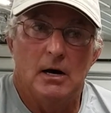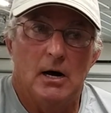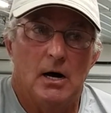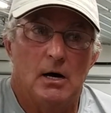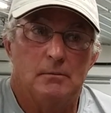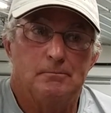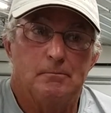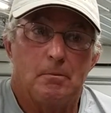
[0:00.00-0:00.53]

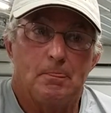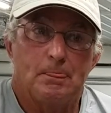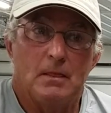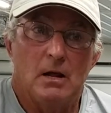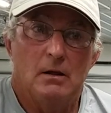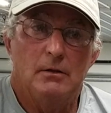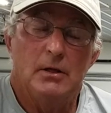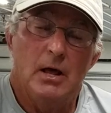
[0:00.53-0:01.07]
Uh,
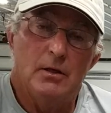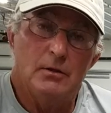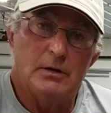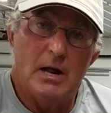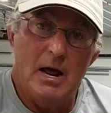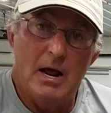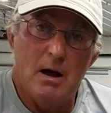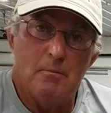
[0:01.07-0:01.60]
the other
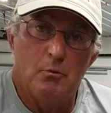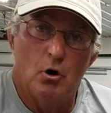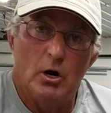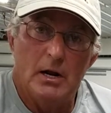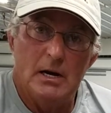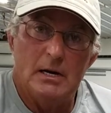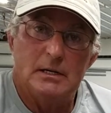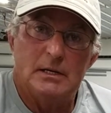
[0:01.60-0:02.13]
day I put
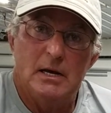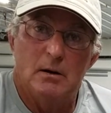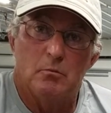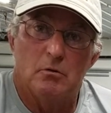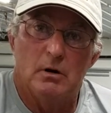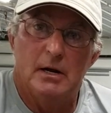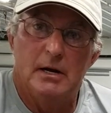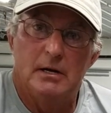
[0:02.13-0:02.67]
in at
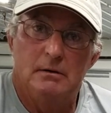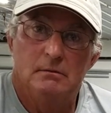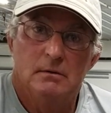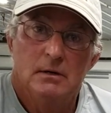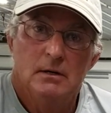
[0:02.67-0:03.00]
Kimberling